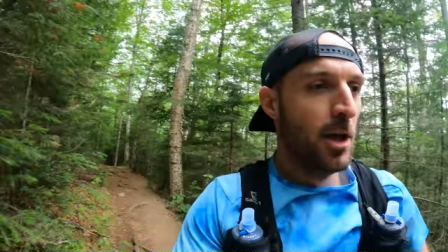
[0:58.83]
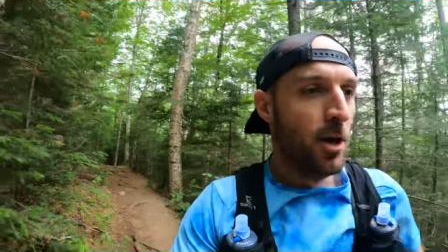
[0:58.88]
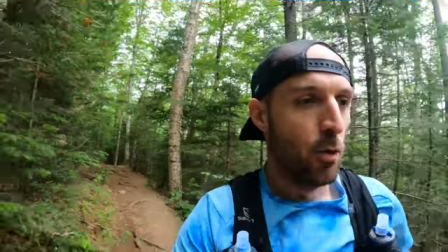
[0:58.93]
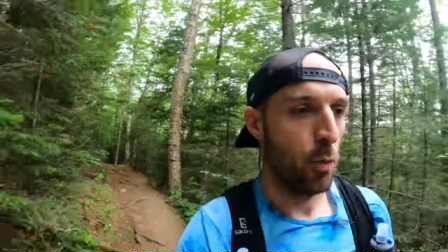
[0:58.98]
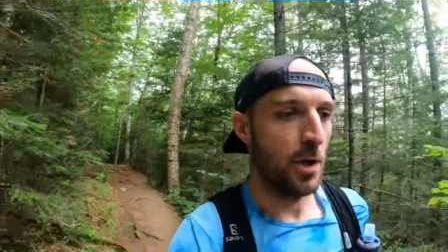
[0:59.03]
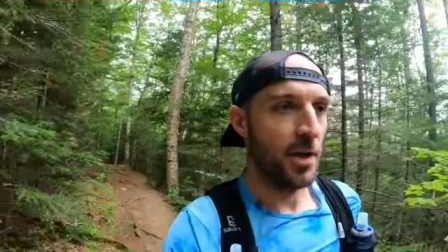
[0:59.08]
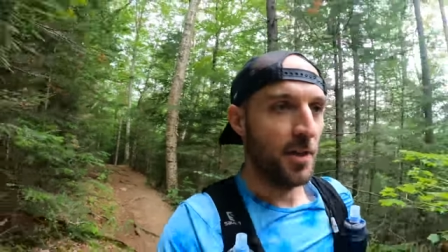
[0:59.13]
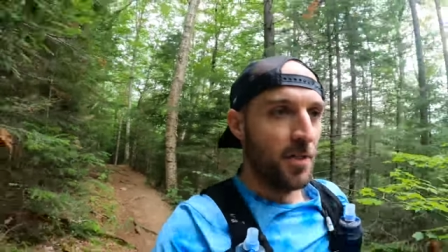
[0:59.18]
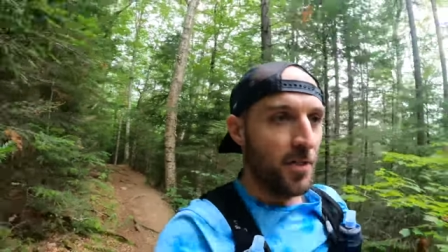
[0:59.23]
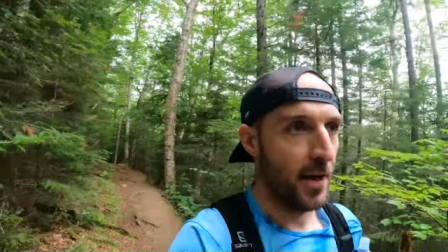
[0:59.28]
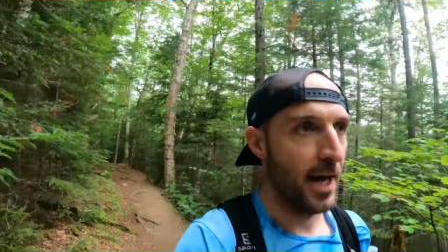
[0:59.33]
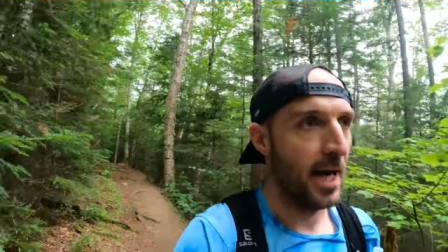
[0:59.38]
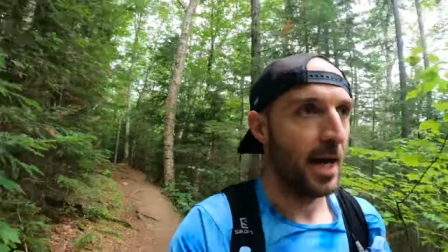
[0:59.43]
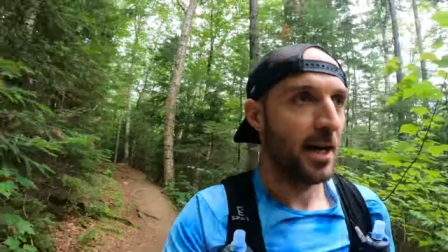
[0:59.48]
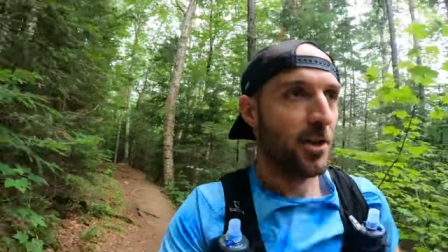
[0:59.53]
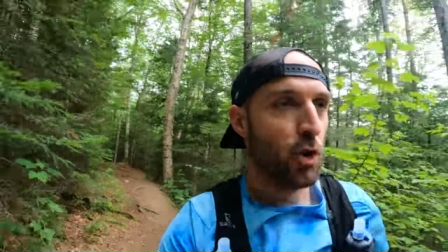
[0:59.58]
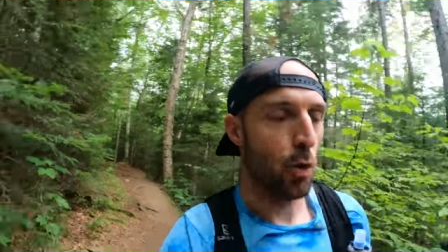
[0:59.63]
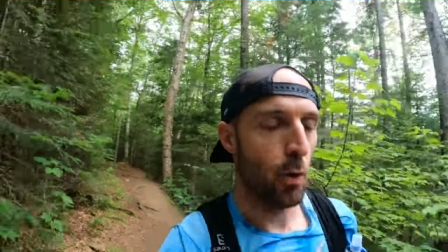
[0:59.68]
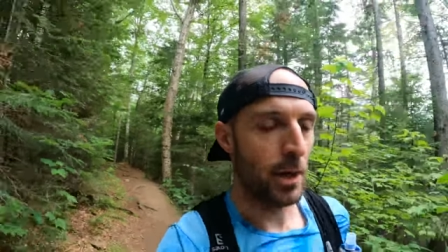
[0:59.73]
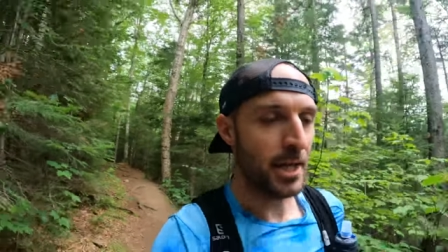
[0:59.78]
with
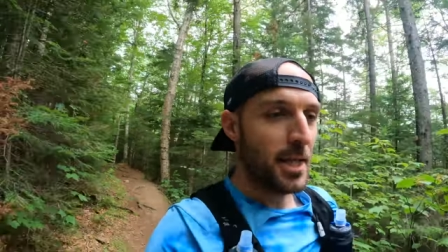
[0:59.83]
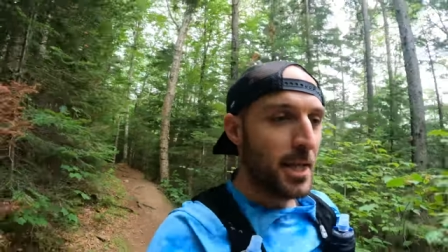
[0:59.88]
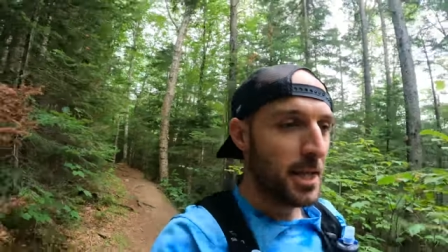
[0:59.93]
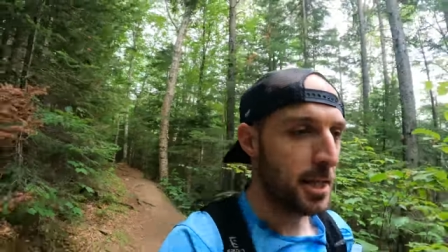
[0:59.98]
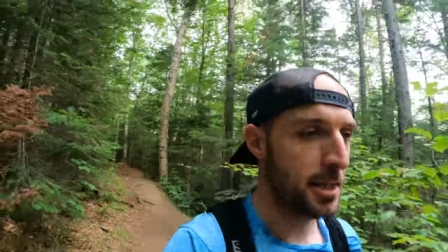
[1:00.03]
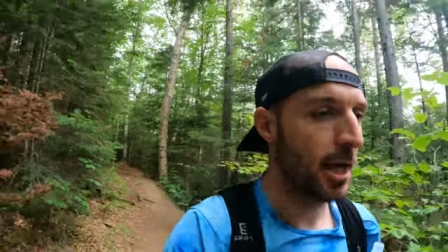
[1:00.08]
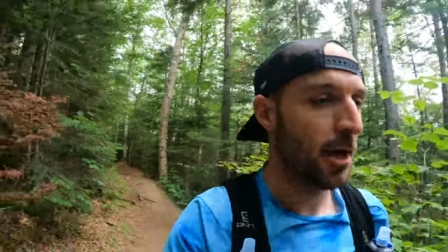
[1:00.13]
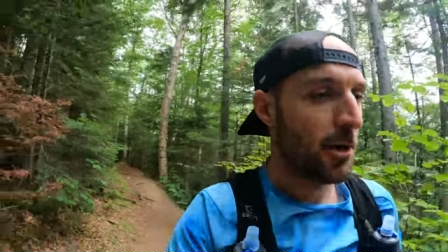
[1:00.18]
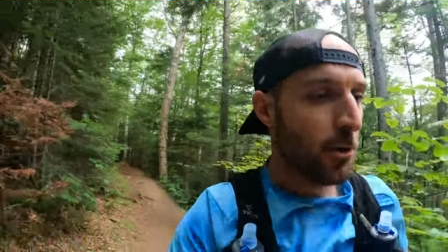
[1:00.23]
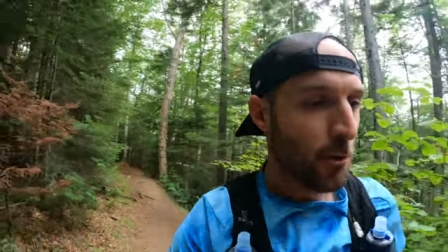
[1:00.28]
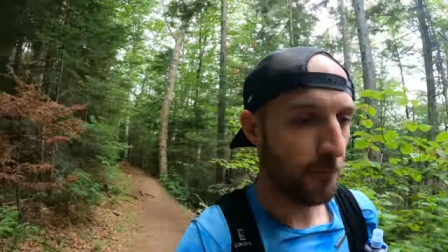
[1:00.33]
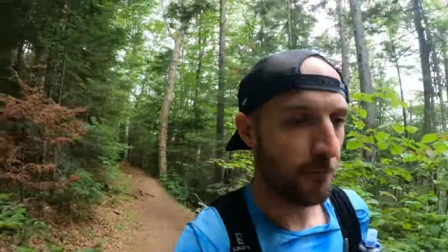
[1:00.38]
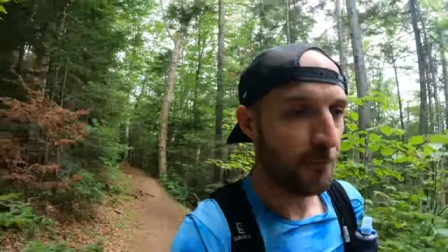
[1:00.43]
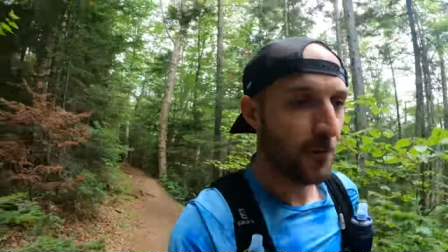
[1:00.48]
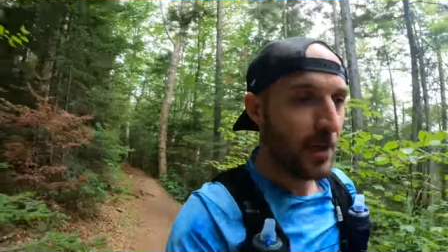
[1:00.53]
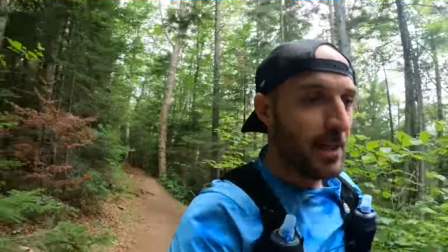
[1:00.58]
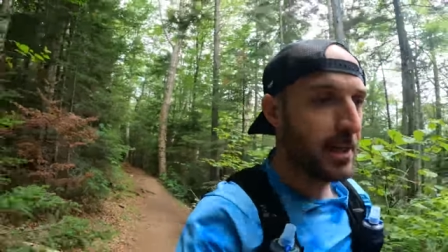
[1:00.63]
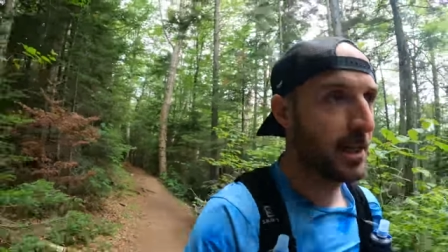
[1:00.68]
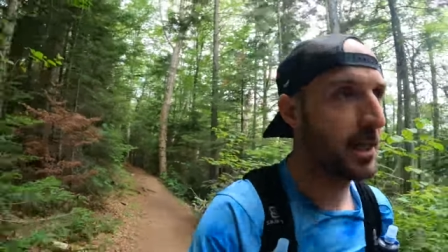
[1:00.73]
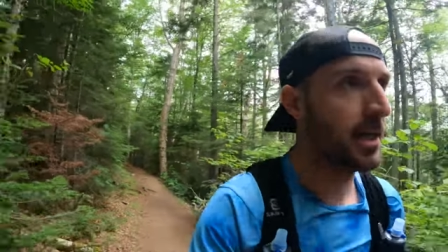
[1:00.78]
uh, 2,600
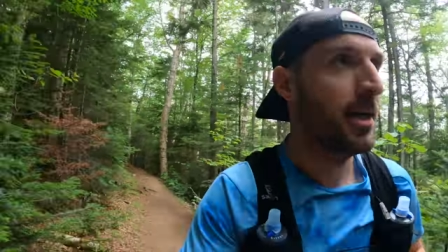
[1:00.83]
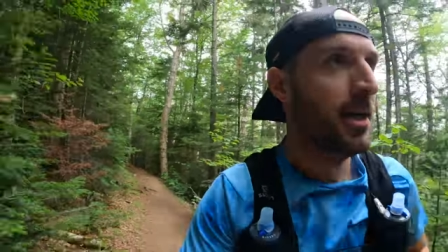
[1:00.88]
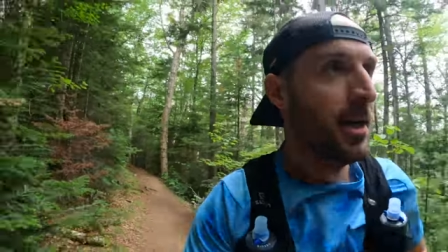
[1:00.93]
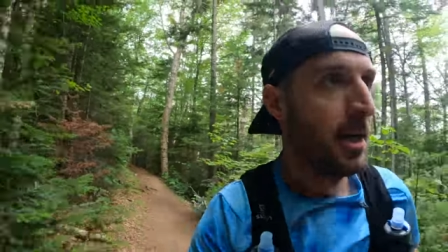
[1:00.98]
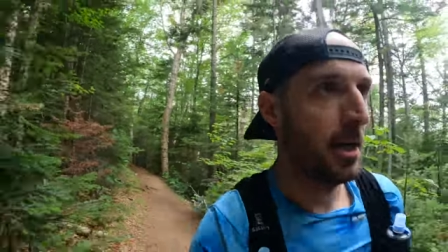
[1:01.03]
feet